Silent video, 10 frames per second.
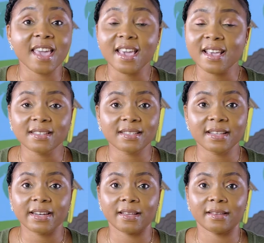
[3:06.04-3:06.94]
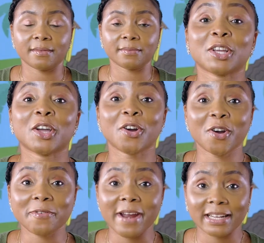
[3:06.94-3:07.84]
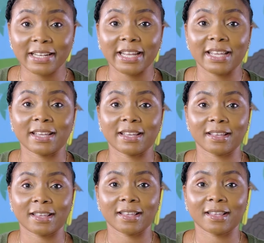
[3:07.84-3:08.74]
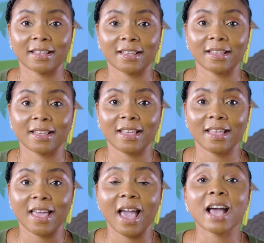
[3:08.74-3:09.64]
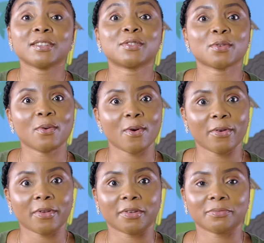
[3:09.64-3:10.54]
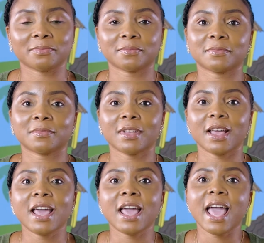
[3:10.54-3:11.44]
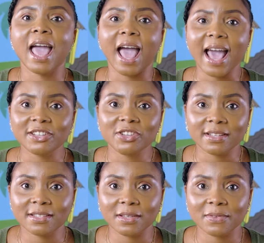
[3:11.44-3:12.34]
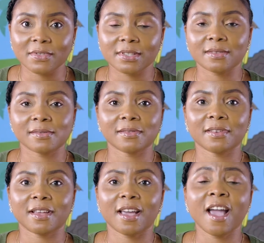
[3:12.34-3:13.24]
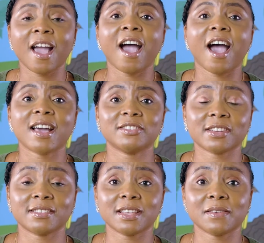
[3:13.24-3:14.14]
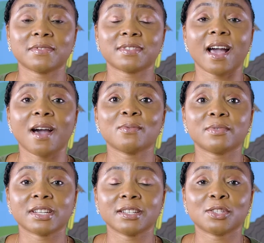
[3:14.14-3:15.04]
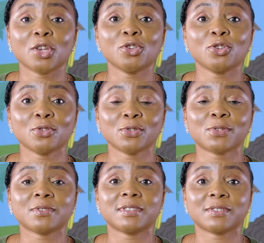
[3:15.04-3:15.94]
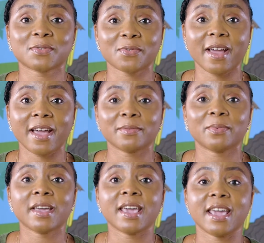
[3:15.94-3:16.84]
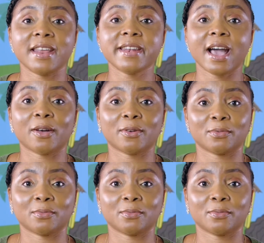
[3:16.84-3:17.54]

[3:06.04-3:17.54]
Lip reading: easily, correctly, and so on. Adjectives. Adjectives are words used to describe a noun.